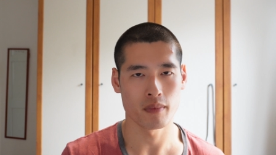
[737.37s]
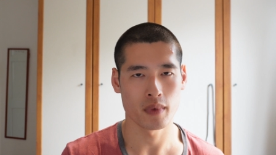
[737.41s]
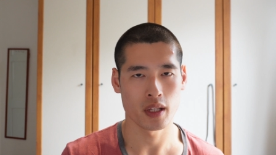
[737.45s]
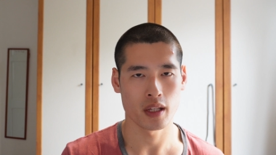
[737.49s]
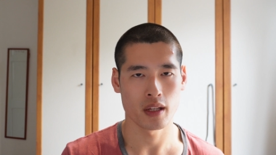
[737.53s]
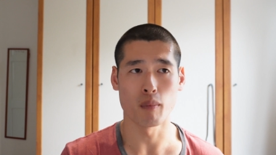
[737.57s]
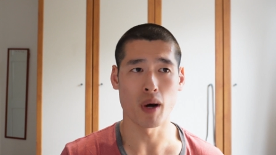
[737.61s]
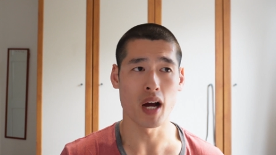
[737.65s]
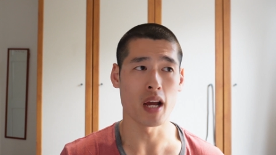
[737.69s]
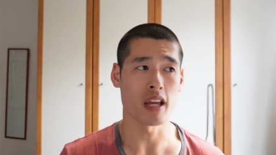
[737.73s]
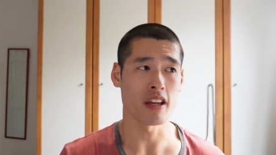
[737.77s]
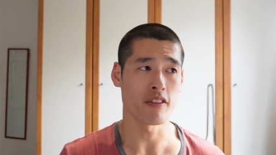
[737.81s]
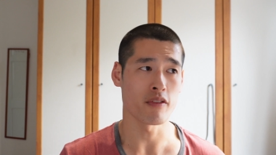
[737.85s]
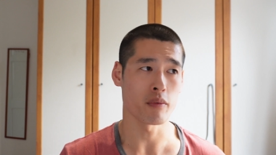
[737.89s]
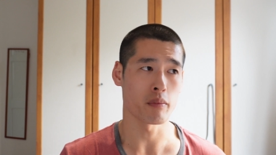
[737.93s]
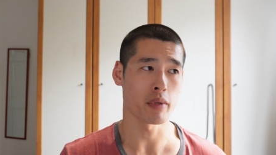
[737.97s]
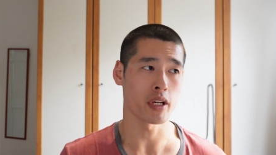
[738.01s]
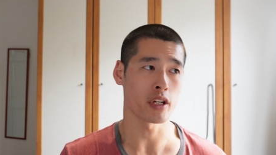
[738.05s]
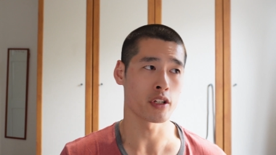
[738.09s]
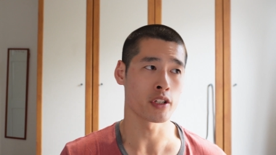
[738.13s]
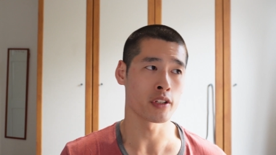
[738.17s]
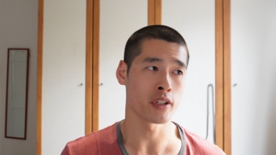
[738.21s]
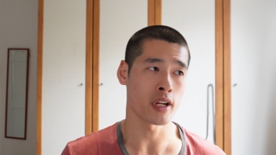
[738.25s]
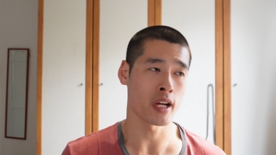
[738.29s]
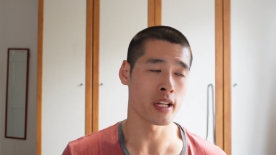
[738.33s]
Might even be
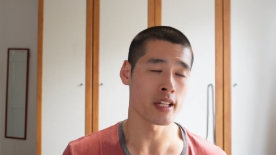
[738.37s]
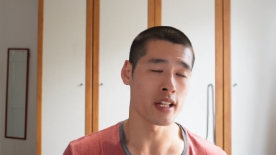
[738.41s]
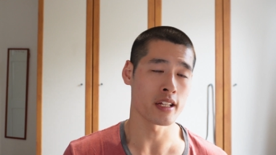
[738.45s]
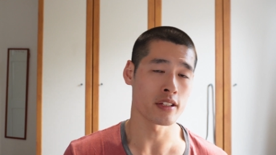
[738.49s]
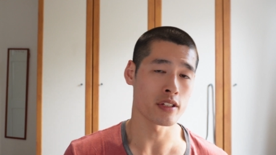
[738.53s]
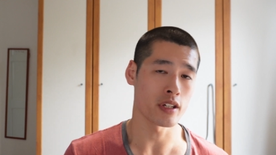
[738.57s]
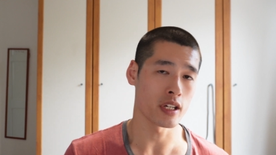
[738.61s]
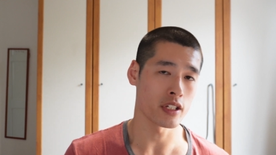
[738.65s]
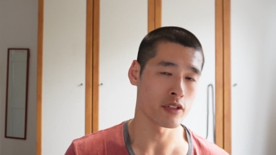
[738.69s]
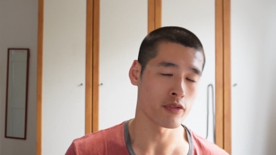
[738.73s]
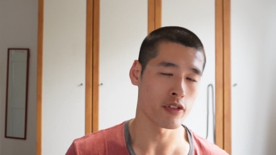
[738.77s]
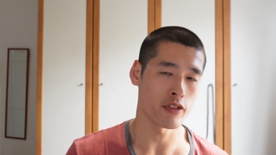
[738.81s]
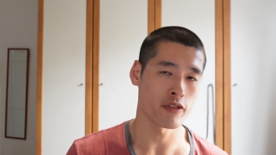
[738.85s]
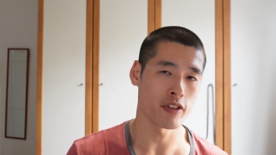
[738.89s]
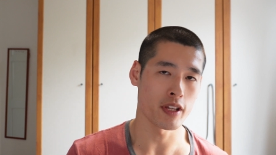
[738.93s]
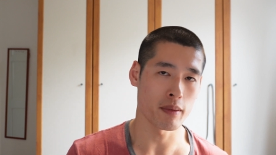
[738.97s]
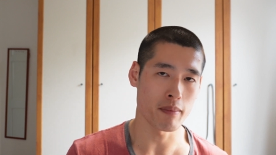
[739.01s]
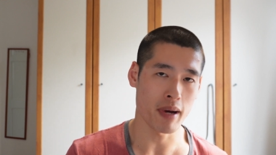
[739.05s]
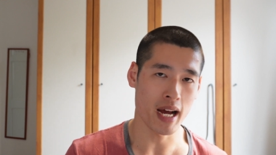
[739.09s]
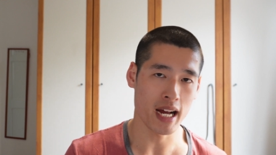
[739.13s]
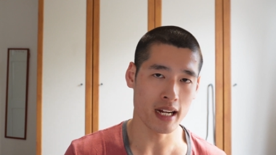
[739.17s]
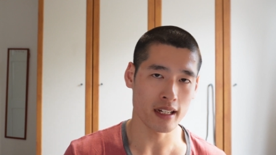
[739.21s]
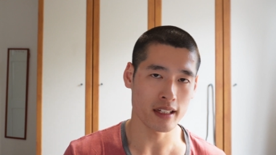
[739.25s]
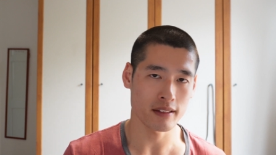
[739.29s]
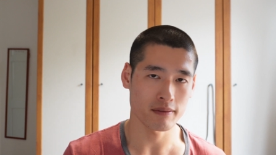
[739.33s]
a good idea to ask for
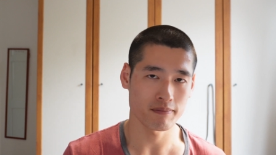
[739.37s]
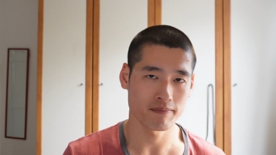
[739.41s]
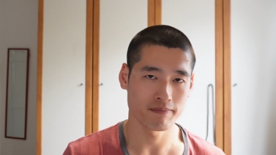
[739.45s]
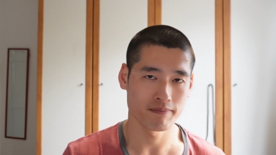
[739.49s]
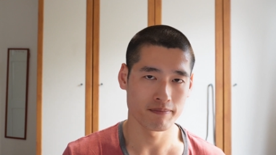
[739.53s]
feedback.